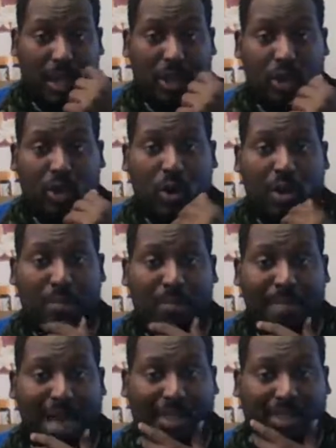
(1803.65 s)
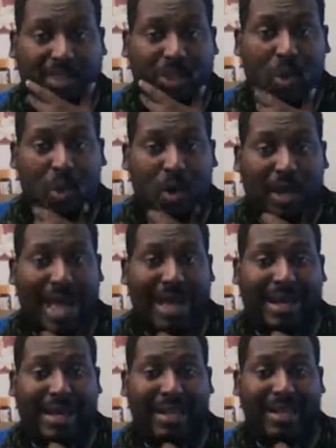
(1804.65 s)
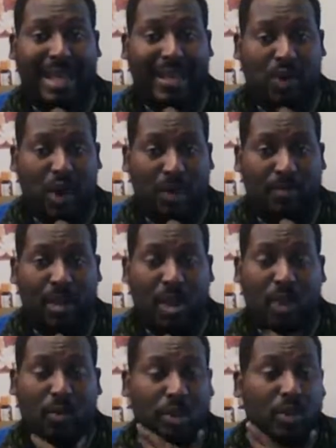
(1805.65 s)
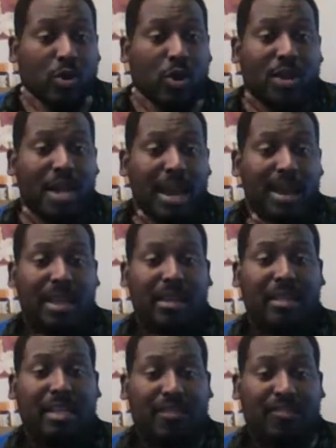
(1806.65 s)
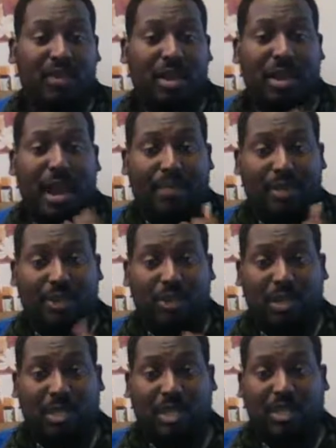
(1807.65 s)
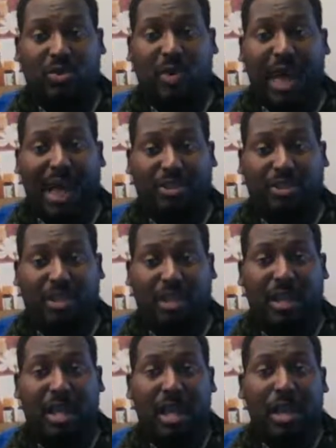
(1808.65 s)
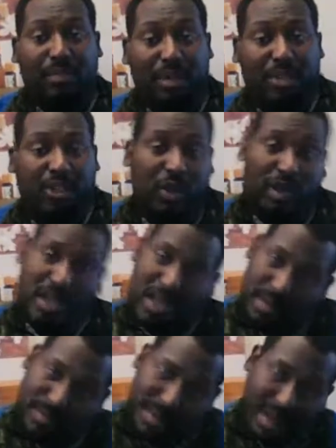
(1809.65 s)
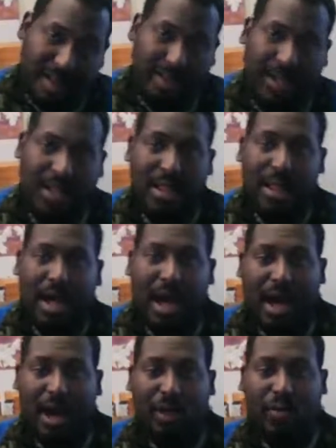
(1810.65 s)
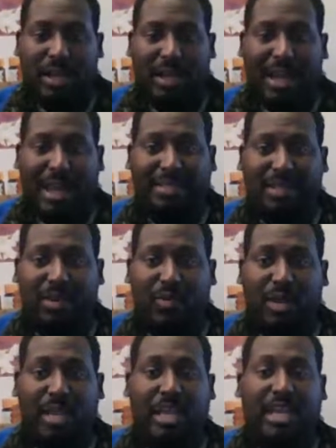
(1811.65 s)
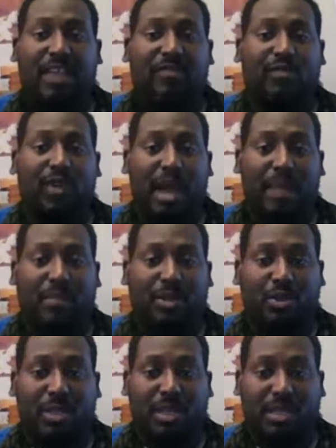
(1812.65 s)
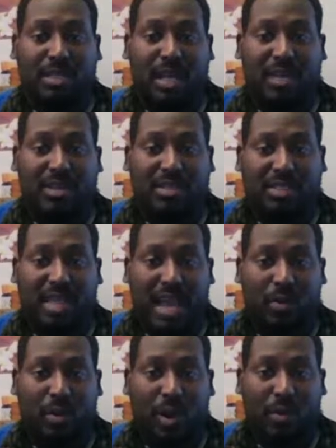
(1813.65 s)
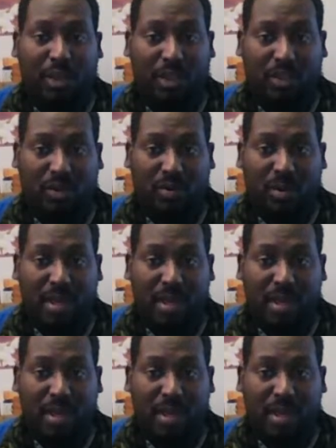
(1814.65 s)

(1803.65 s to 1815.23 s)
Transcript: You go to maxocarre.com. When you go there, it'll give you an opportunity to actually put your email. We like to really give you an opportunity to understand what we do.